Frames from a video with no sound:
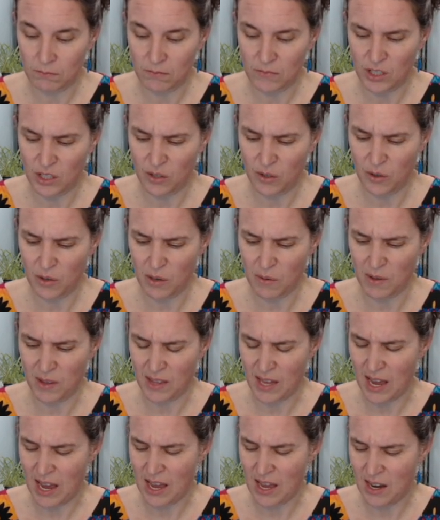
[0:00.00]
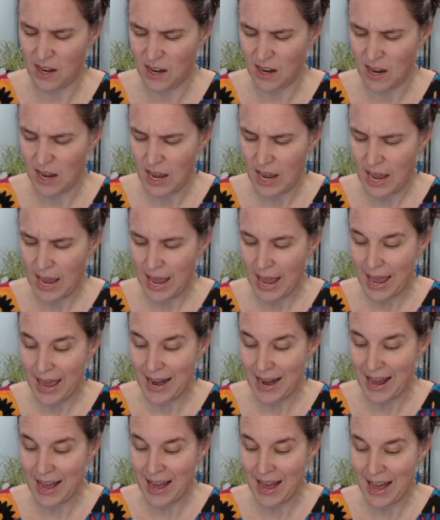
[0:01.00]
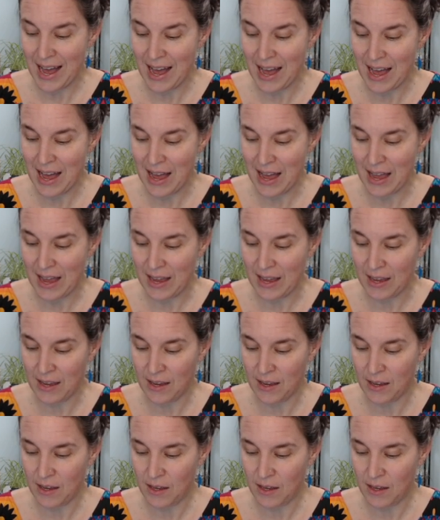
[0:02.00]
Do you agree with that? And a high